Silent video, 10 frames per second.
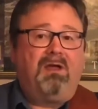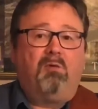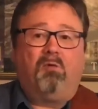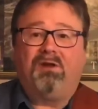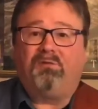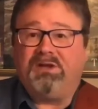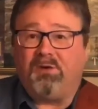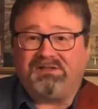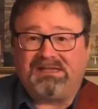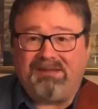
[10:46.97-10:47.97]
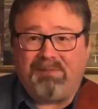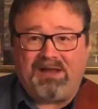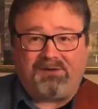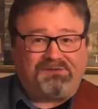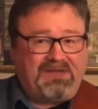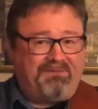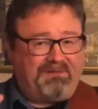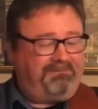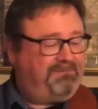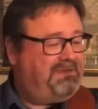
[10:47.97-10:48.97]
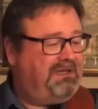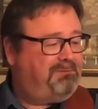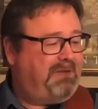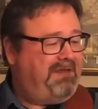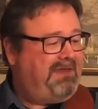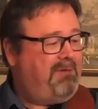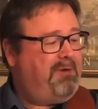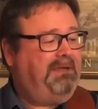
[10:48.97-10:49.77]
What if we know it's an A minor 7? So let's play it that way.